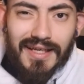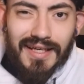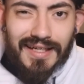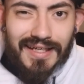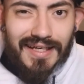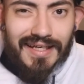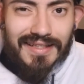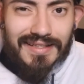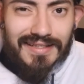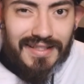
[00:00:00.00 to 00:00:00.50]

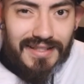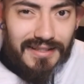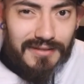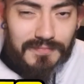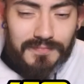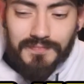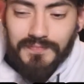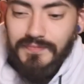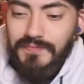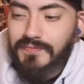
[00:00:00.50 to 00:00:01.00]
8 out of 10.
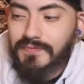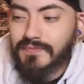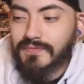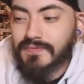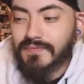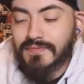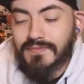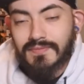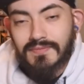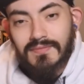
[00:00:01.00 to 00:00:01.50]

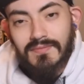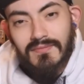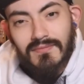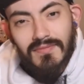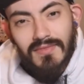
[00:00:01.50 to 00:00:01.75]
Excellent.